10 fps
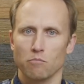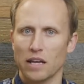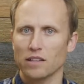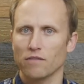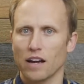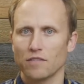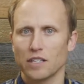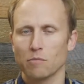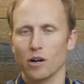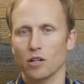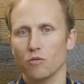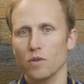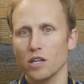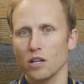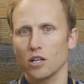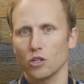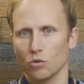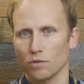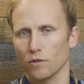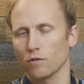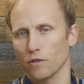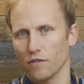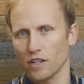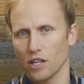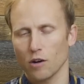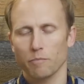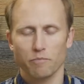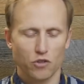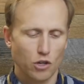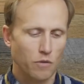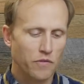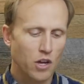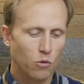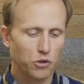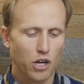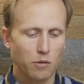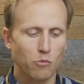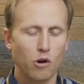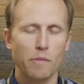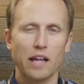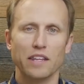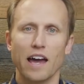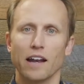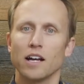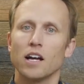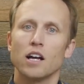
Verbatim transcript: make the 5D Mark III useful for video. So we'll talk more about that.